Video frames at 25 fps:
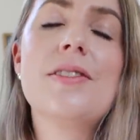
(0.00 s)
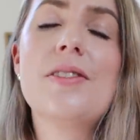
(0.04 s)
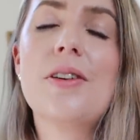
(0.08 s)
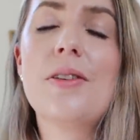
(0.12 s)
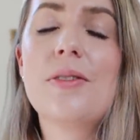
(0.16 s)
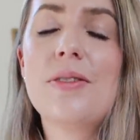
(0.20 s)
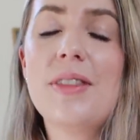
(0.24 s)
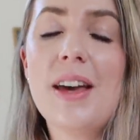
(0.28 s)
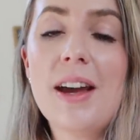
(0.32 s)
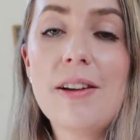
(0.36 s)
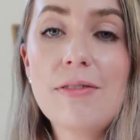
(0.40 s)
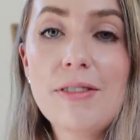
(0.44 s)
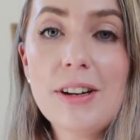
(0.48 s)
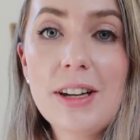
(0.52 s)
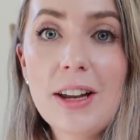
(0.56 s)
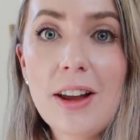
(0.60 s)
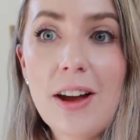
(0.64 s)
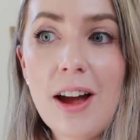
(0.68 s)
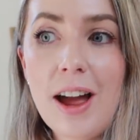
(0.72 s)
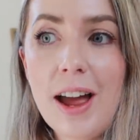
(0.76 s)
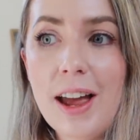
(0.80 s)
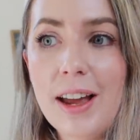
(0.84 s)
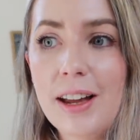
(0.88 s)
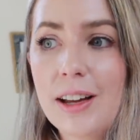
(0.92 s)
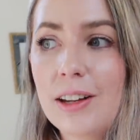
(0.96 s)
So they're
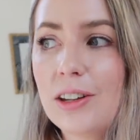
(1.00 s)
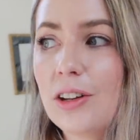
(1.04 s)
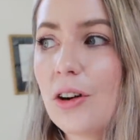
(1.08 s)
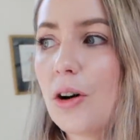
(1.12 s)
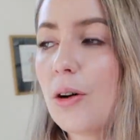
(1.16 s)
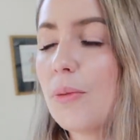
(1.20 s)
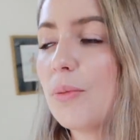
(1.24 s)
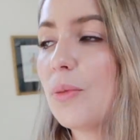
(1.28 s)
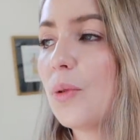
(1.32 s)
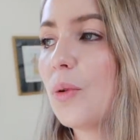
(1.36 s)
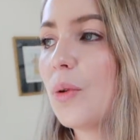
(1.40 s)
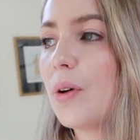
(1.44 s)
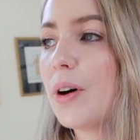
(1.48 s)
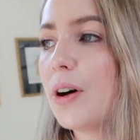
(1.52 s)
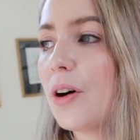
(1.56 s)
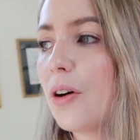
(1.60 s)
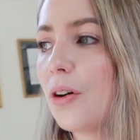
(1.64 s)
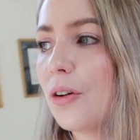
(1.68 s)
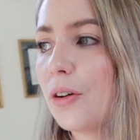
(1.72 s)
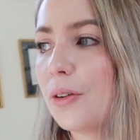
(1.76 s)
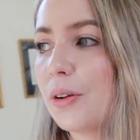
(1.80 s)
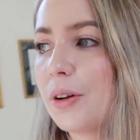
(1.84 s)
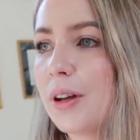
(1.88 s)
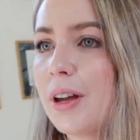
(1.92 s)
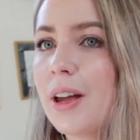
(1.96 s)
relying a lot more
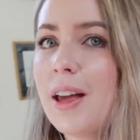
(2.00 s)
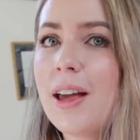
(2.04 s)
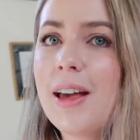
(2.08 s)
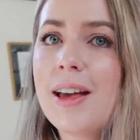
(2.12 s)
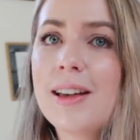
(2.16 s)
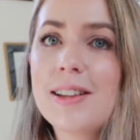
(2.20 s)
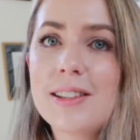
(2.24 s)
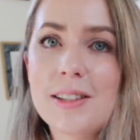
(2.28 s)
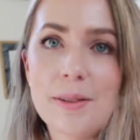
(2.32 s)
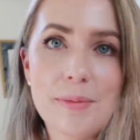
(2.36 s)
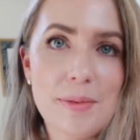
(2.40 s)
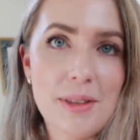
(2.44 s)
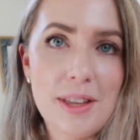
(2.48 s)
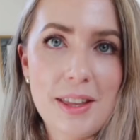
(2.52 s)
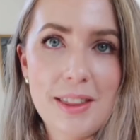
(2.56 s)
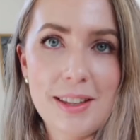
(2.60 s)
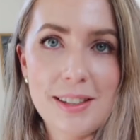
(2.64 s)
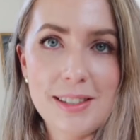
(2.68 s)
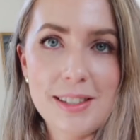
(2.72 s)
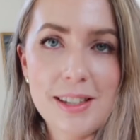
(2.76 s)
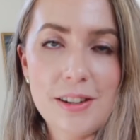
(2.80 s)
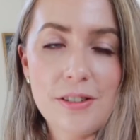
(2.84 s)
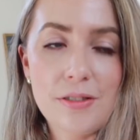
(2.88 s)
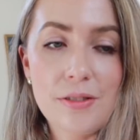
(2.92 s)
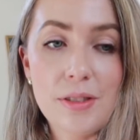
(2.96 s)
on some of the
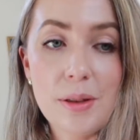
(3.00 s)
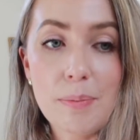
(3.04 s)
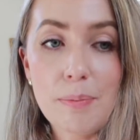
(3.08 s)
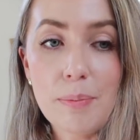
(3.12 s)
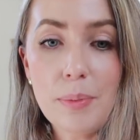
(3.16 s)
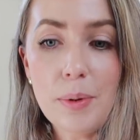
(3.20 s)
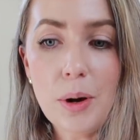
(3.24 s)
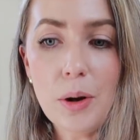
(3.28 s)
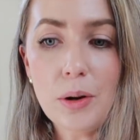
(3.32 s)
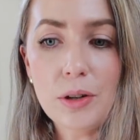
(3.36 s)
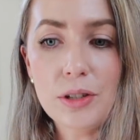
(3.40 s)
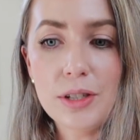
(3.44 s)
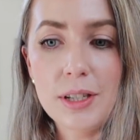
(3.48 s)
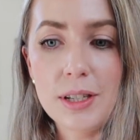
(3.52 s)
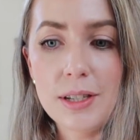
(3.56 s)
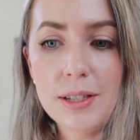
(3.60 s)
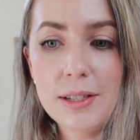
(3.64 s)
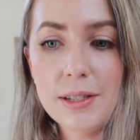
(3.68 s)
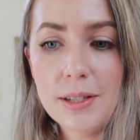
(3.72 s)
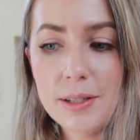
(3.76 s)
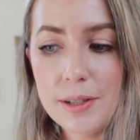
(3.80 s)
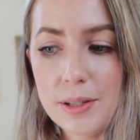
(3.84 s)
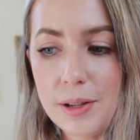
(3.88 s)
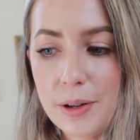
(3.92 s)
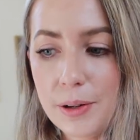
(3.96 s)
things that are in the
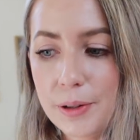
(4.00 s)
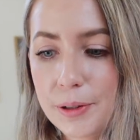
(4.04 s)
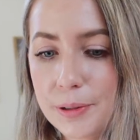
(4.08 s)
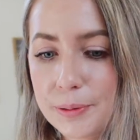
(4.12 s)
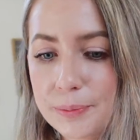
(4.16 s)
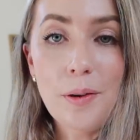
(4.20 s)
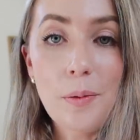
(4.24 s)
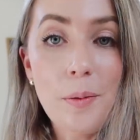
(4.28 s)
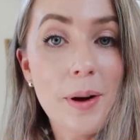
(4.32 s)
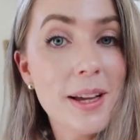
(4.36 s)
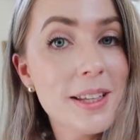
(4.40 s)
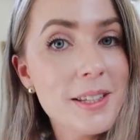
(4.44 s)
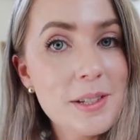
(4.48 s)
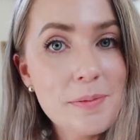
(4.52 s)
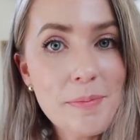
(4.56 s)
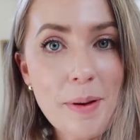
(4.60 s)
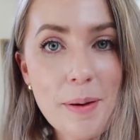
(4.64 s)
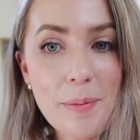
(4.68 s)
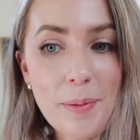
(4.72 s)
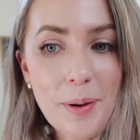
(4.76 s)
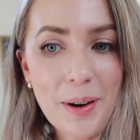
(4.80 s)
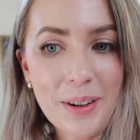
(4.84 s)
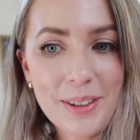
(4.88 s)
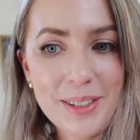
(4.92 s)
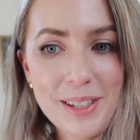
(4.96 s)
boxes. So once my
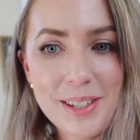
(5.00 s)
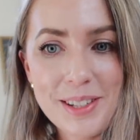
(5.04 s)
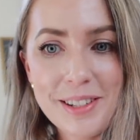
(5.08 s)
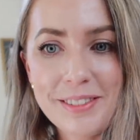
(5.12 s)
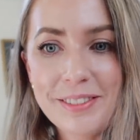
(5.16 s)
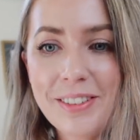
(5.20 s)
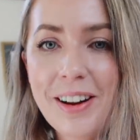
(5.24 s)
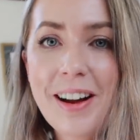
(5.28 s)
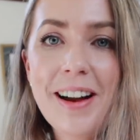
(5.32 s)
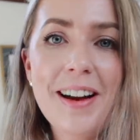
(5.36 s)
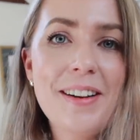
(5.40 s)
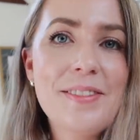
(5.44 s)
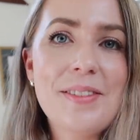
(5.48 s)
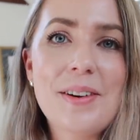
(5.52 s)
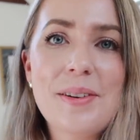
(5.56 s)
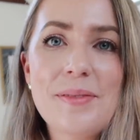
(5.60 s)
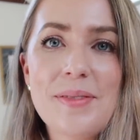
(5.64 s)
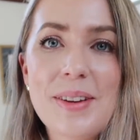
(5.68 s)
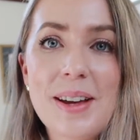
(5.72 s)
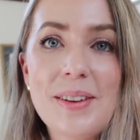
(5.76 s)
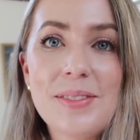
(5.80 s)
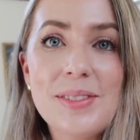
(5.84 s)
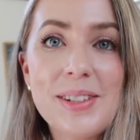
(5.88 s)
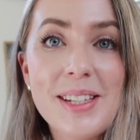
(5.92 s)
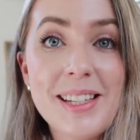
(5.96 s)
boxes arrive, I'll
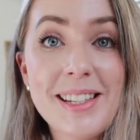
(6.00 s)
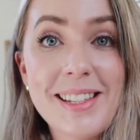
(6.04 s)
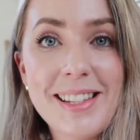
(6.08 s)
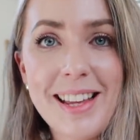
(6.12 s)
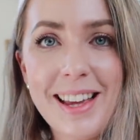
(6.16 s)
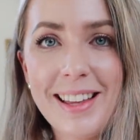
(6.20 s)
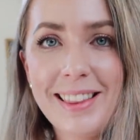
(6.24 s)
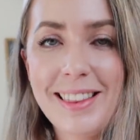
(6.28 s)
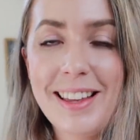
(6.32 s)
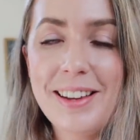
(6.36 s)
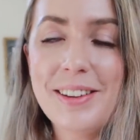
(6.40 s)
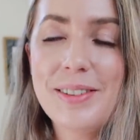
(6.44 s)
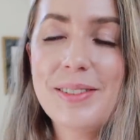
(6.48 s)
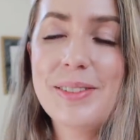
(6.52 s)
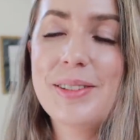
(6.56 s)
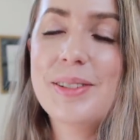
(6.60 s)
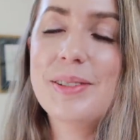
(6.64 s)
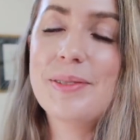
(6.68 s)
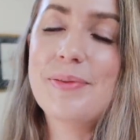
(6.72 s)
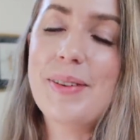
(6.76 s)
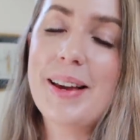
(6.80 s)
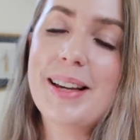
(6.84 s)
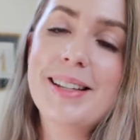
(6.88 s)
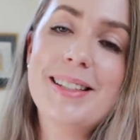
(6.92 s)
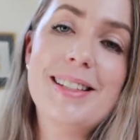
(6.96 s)
be able to set those
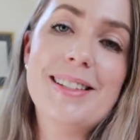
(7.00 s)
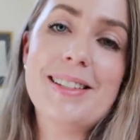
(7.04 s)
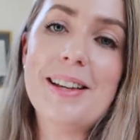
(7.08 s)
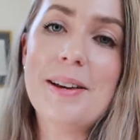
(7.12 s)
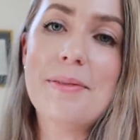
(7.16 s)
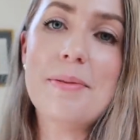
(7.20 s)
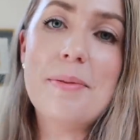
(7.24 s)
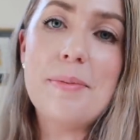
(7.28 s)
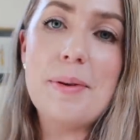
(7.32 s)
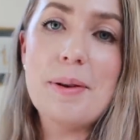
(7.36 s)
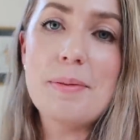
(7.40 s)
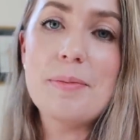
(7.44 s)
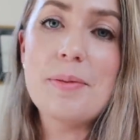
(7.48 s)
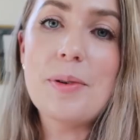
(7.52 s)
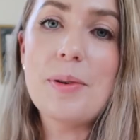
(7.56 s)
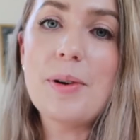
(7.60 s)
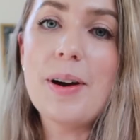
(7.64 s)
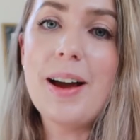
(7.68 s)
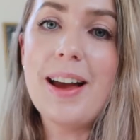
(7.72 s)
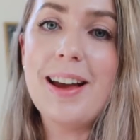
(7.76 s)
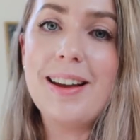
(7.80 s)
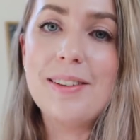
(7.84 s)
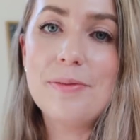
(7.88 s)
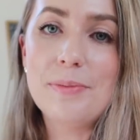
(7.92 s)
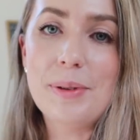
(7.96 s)
spaces up a bit
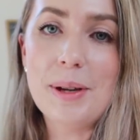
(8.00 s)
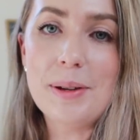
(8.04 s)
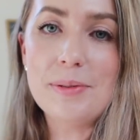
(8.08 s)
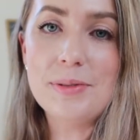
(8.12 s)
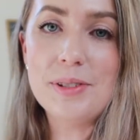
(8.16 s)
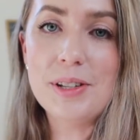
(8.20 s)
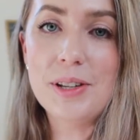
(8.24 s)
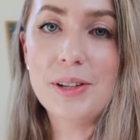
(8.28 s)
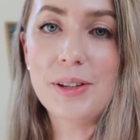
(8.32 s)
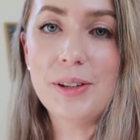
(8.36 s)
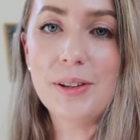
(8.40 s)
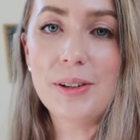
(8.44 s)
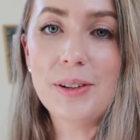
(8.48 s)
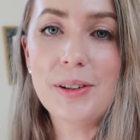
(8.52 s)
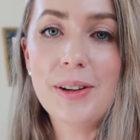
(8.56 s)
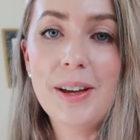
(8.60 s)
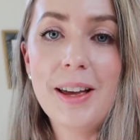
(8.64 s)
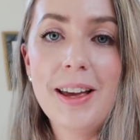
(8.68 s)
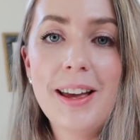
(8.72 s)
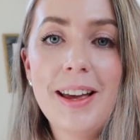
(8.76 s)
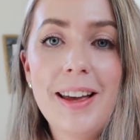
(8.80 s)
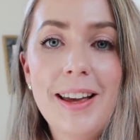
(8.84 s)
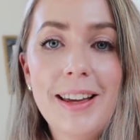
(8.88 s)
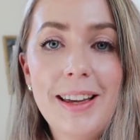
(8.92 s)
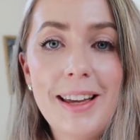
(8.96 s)
more and be able to
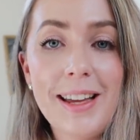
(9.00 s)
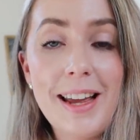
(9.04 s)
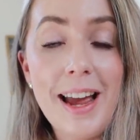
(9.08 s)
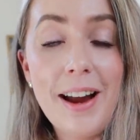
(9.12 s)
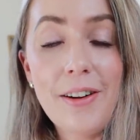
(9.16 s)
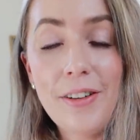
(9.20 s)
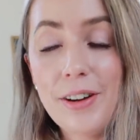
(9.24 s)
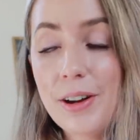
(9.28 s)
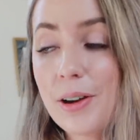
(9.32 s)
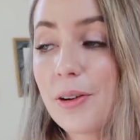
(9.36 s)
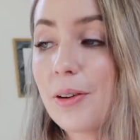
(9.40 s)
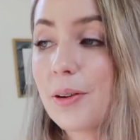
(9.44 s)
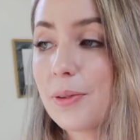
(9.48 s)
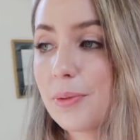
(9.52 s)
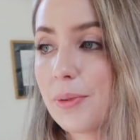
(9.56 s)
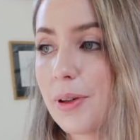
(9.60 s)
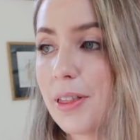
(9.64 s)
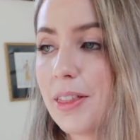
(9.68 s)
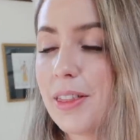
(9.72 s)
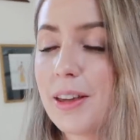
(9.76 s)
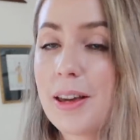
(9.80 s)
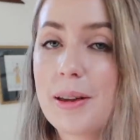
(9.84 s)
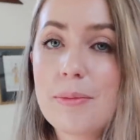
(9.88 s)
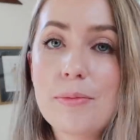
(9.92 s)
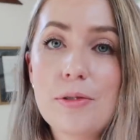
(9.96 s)
carry on
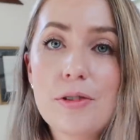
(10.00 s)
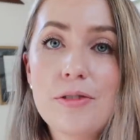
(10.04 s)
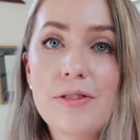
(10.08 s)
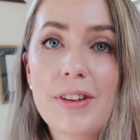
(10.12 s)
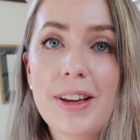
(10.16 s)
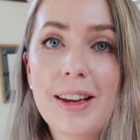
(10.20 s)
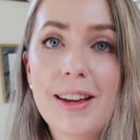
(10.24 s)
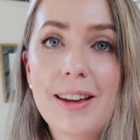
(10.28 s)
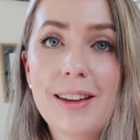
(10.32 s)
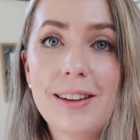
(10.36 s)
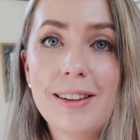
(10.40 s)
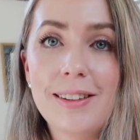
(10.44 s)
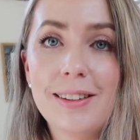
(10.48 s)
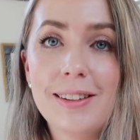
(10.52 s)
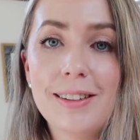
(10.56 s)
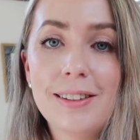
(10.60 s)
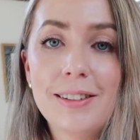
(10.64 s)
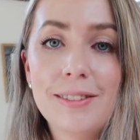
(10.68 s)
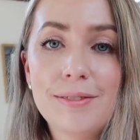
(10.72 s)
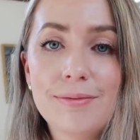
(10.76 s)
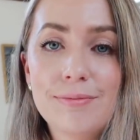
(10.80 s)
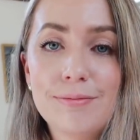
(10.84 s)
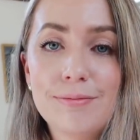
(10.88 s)
with the moving in